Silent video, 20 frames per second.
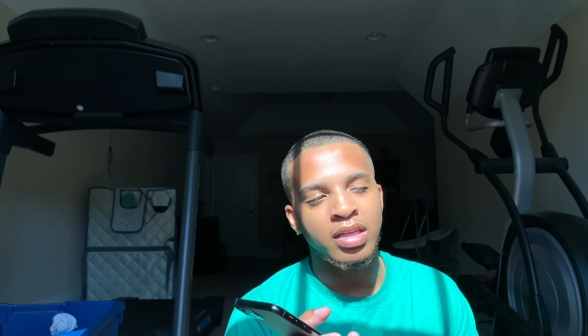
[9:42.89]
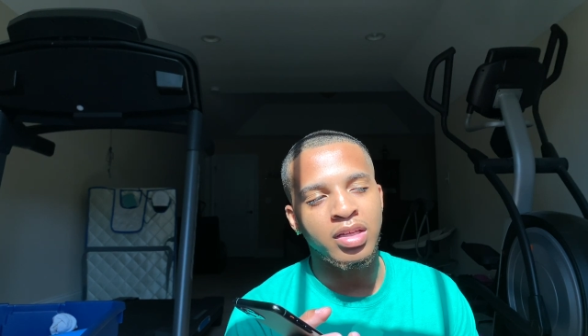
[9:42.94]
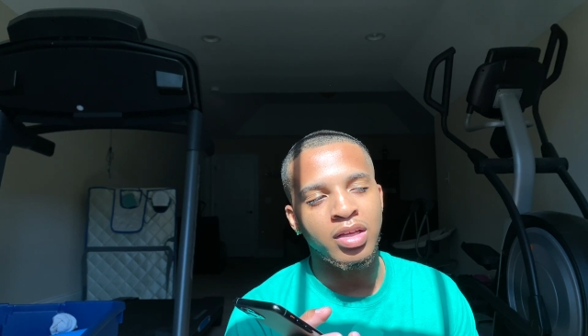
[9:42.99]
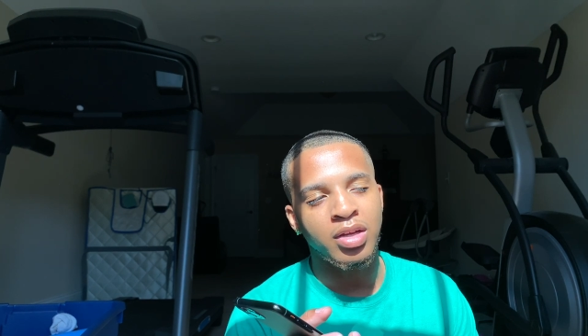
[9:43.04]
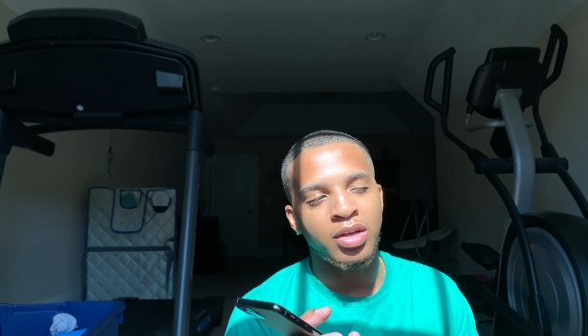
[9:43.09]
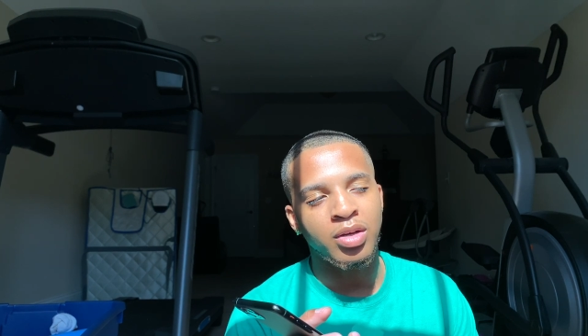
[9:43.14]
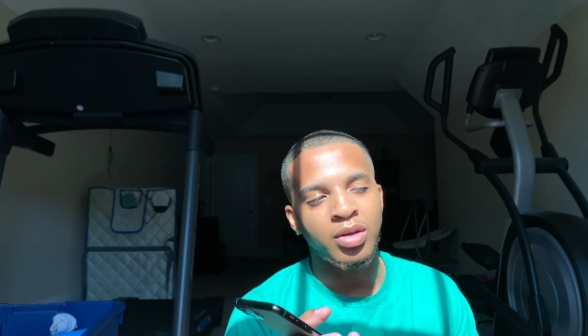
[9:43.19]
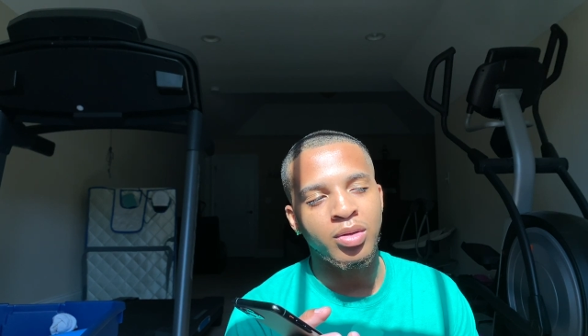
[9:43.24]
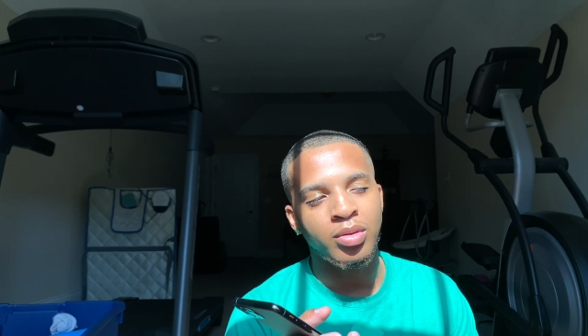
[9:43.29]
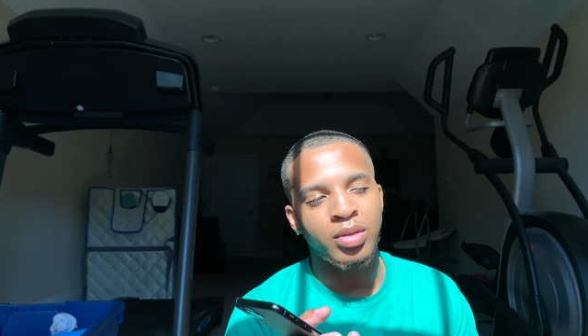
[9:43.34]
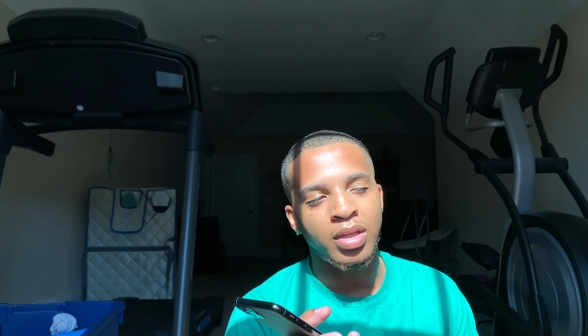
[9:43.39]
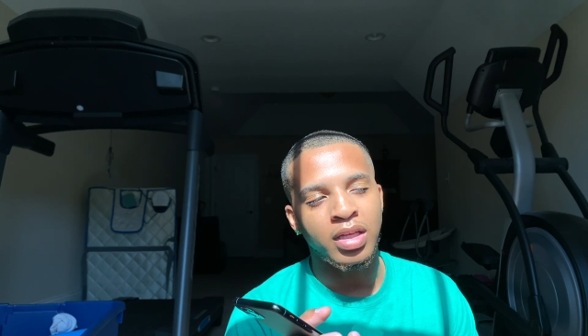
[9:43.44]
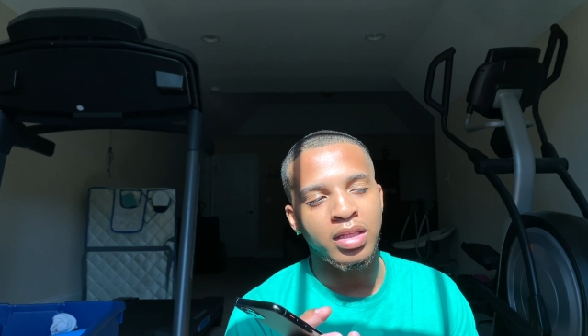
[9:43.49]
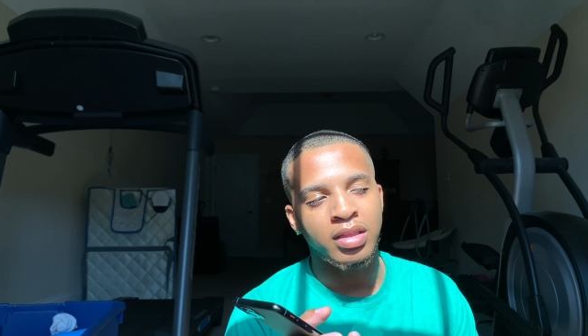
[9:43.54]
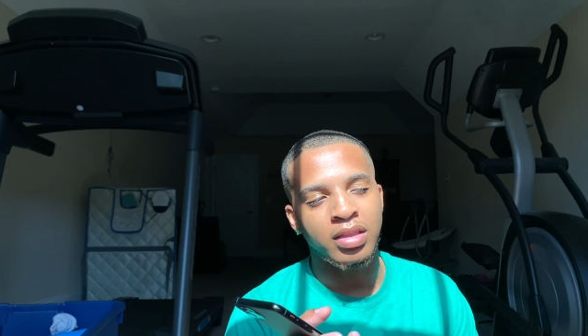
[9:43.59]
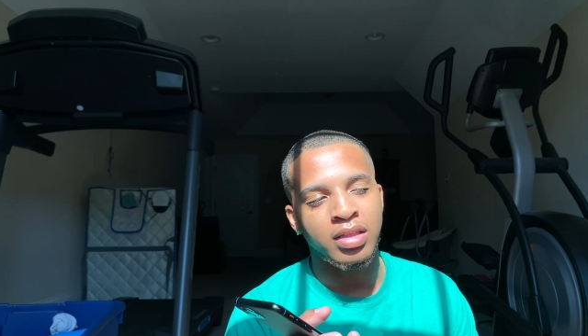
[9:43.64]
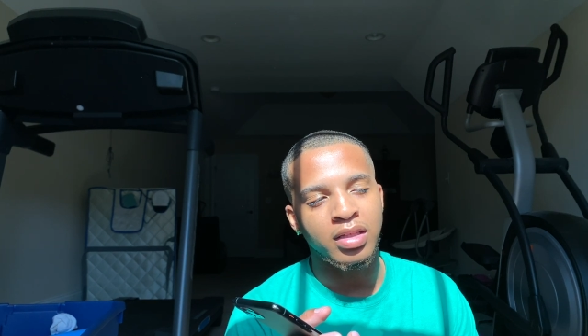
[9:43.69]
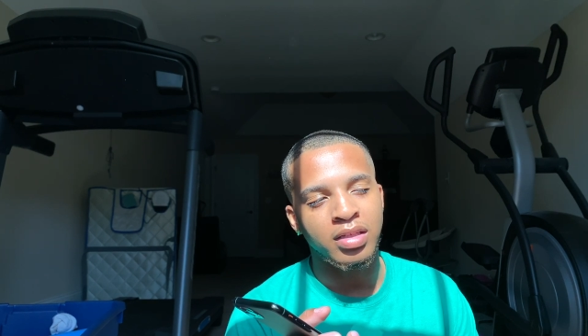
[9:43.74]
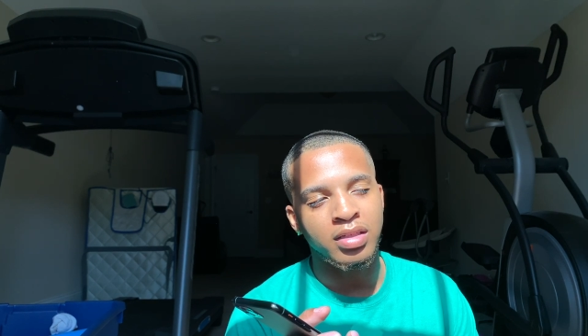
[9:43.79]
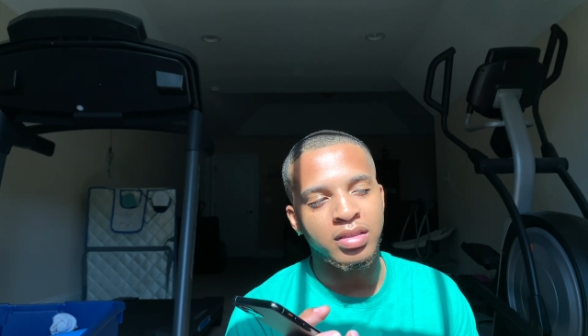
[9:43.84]
yo,
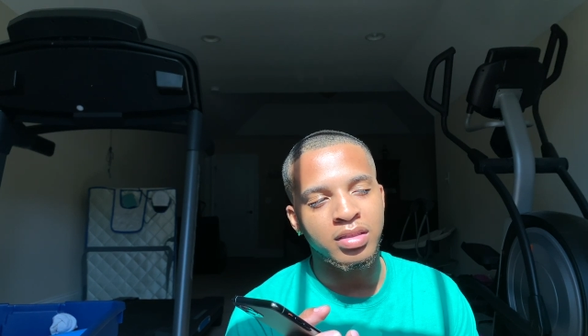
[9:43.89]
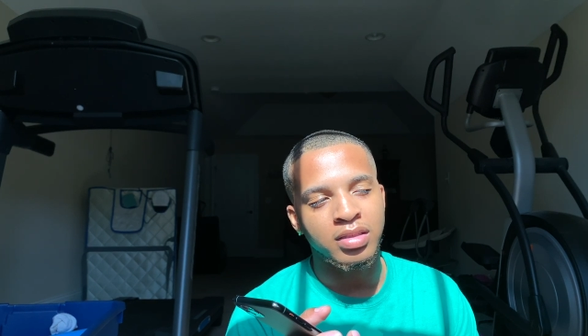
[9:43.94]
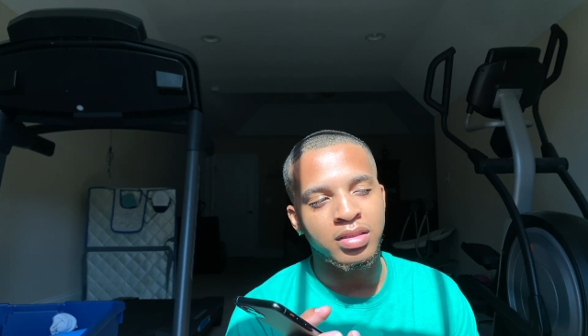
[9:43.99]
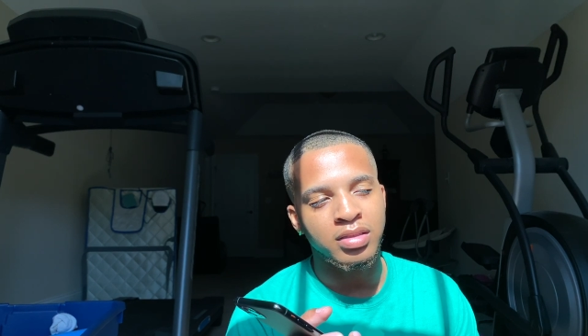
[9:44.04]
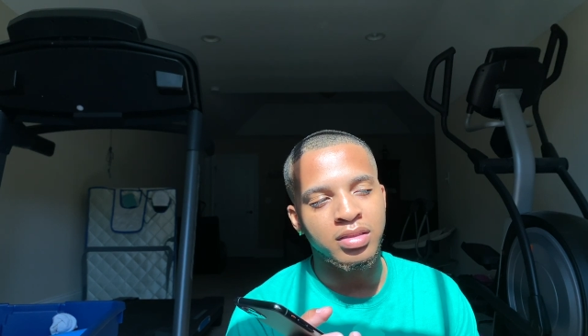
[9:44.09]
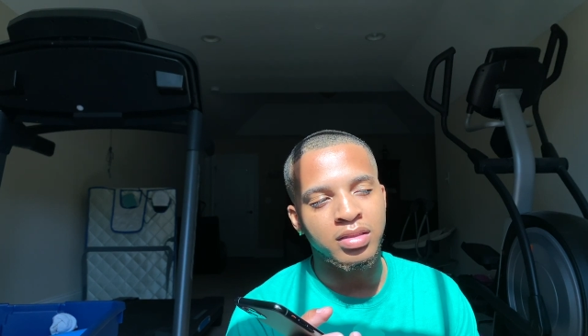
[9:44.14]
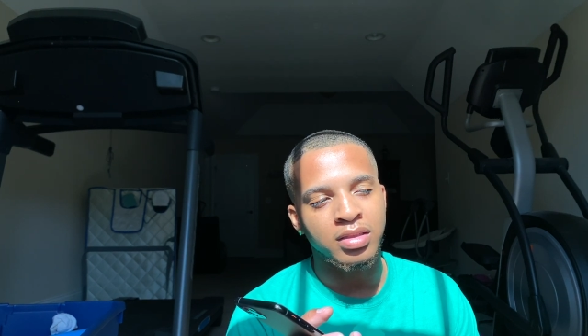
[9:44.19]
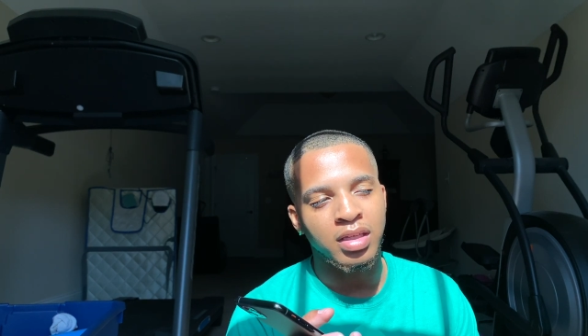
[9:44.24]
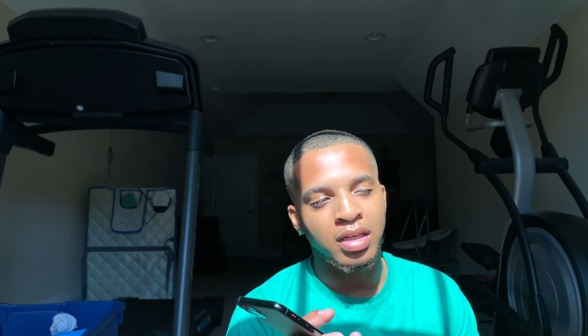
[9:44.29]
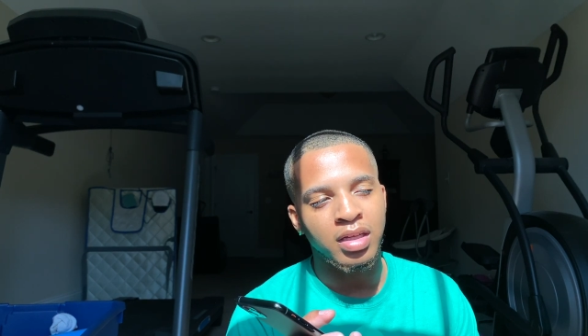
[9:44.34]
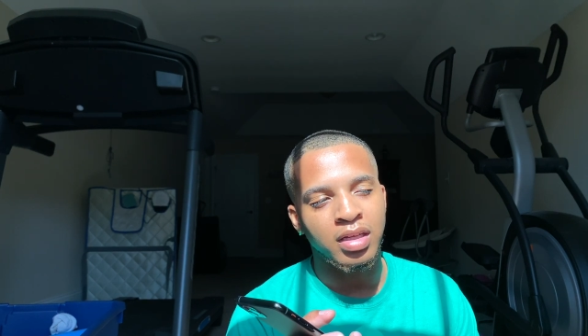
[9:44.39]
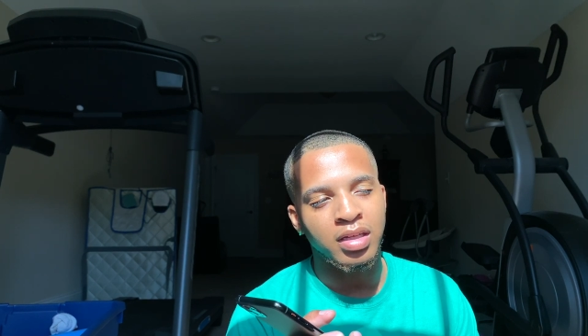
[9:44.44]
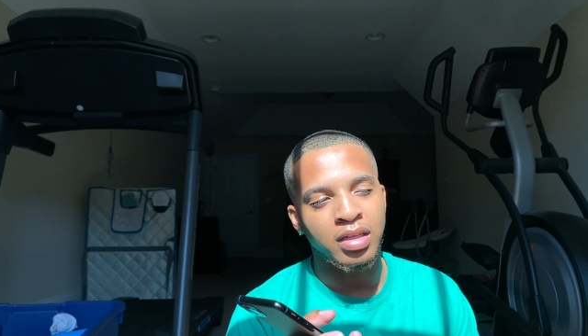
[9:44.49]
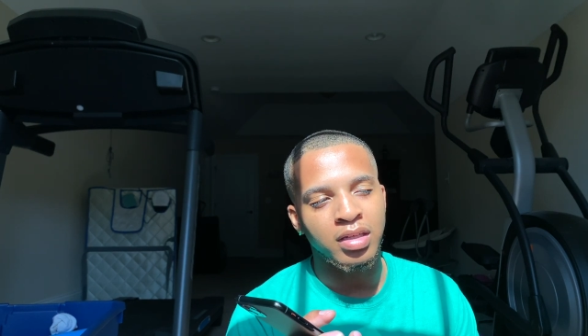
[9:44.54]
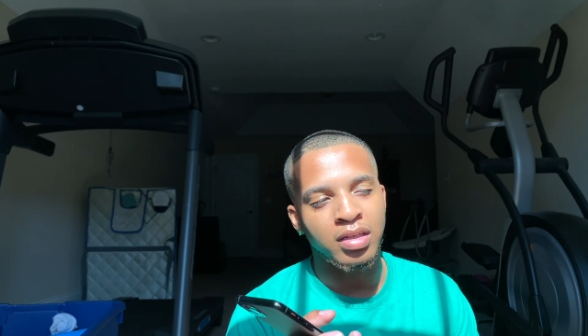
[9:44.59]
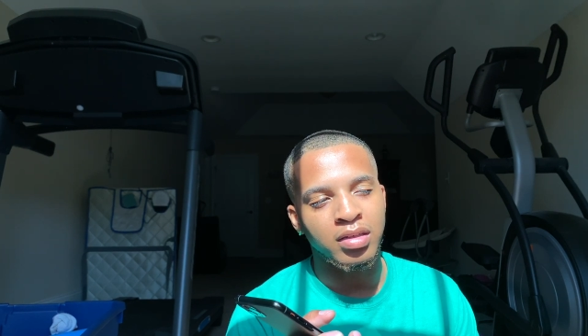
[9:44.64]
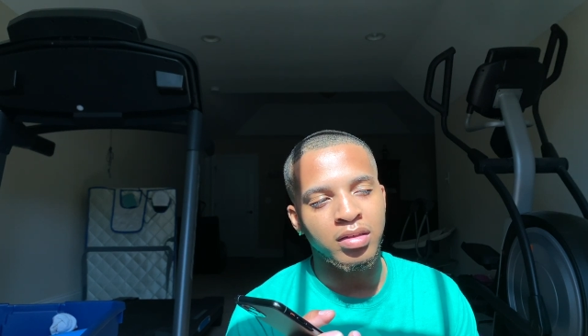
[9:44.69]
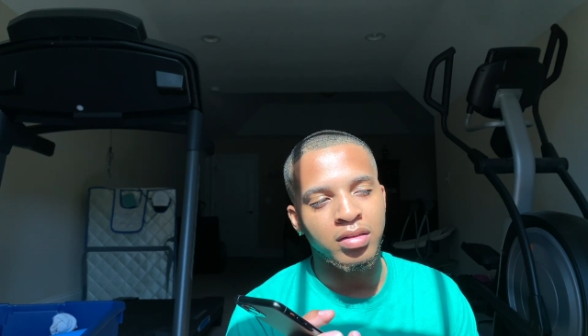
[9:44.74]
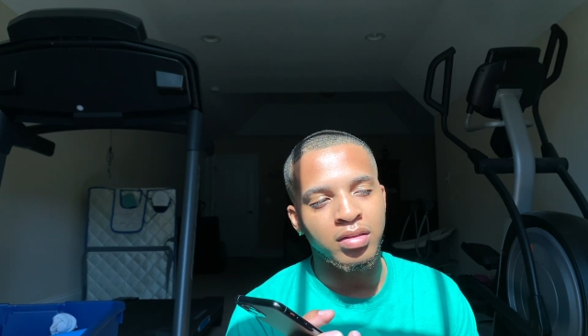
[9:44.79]
like, this is, like...